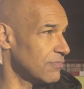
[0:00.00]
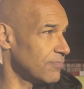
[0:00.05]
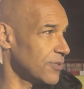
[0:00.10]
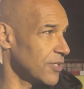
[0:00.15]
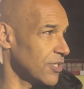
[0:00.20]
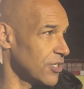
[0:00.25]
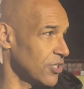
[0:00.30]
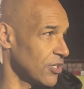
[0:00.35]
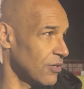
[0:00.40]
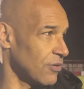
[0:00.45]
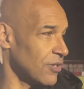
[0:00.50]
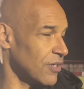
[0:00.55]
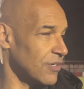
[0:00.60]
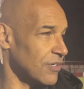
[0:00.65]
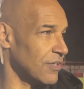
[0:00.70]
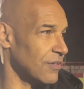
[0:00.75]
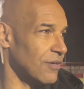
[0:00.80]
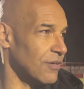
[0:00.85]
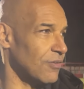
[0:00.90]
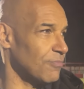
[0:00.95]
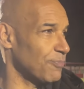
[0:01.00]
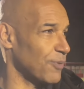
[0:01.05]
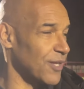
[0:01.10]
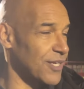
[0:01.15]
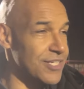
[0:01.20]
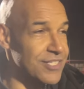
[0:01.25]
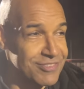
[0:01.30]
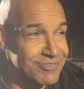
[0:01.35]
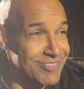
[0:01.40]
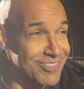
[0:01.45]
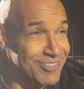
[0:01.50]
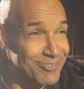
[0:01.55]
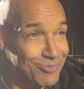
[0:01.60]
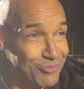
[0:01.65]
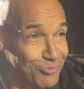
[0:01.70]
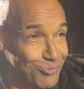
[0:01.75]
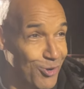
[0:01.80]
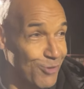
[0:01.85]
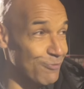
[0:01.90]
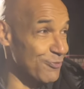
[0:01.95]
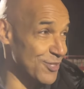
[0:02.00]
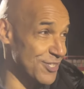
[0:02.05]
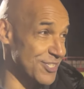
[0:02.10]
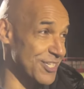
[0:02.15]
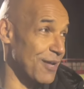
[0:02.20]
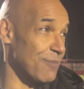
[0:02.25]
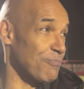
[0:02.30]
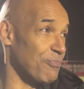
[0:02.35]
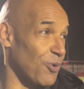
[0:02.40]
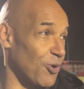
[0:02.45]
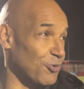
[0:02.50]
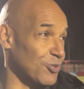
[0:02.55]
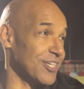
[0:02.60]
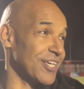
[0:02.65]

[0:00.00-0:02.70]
But you know, yeah, I'm pleased, one for Sampo